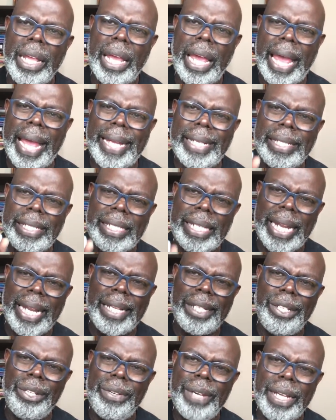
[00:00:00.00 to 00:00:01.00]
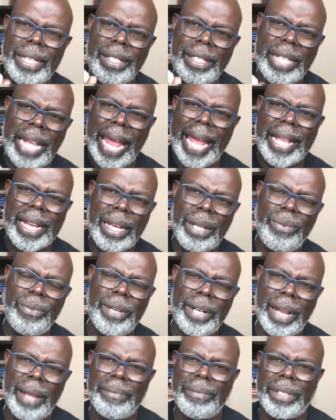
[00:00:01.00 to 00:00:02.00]
and tell you exactly
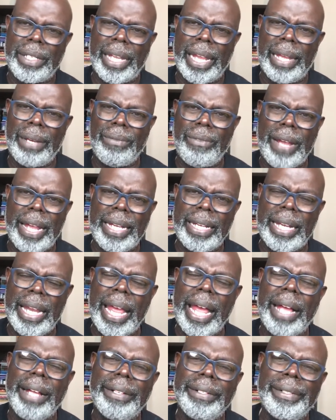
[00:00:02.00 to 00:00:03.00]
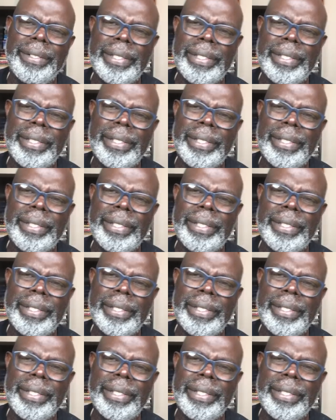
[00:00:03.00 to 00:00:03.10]
what I'm saying right now.